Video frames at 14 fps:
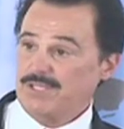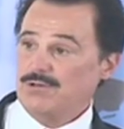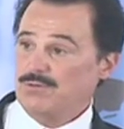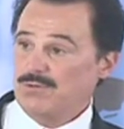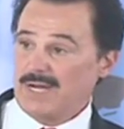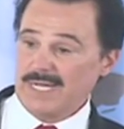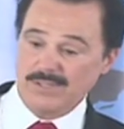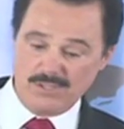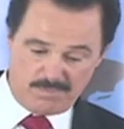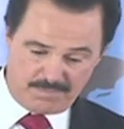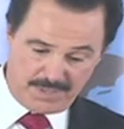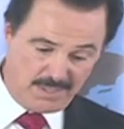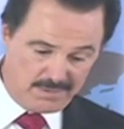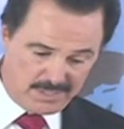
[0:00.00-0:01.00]
you read the
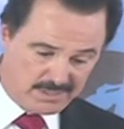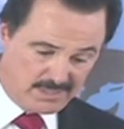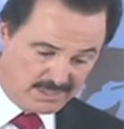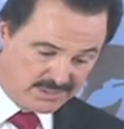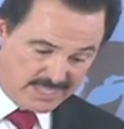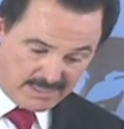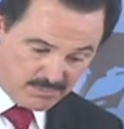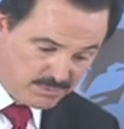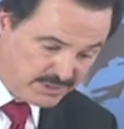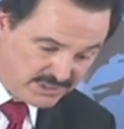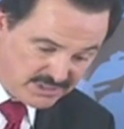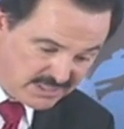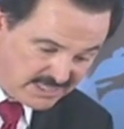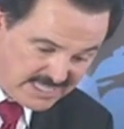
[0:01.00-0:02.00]
protocols? That
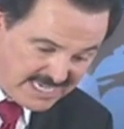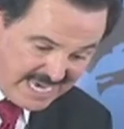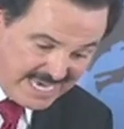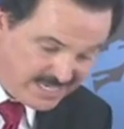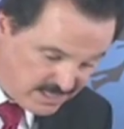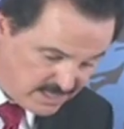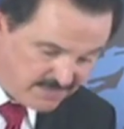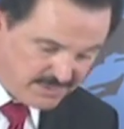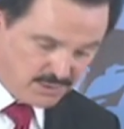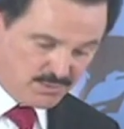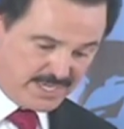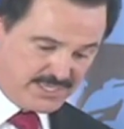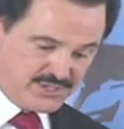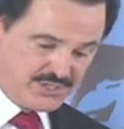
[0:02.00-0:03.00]
was the end of the
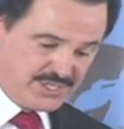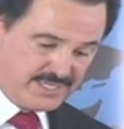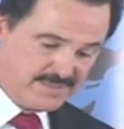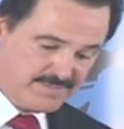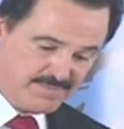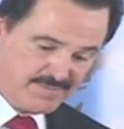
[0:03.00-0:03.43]
question.